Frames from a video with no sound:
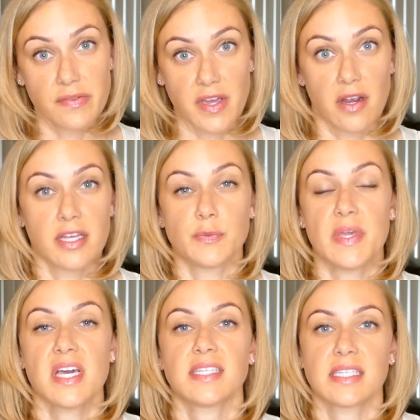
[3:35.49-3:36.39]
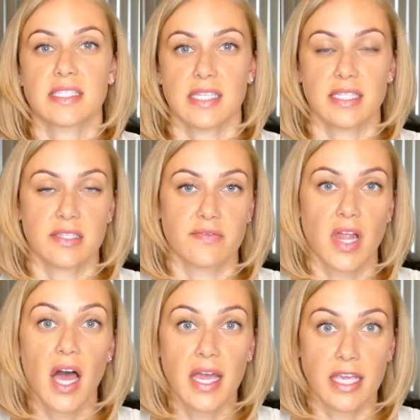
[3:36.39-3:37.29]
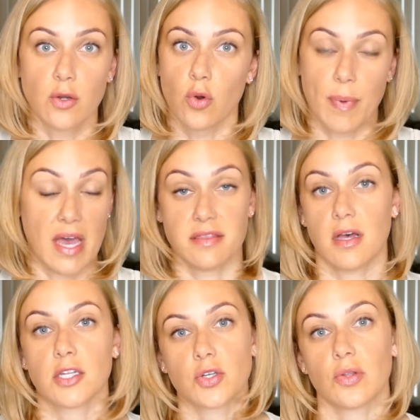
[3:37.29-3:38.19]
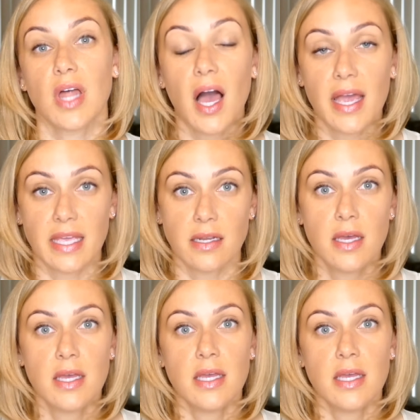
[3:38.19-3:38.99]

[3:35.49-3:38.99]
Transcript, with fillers: of there is because excessive lying or pathological lying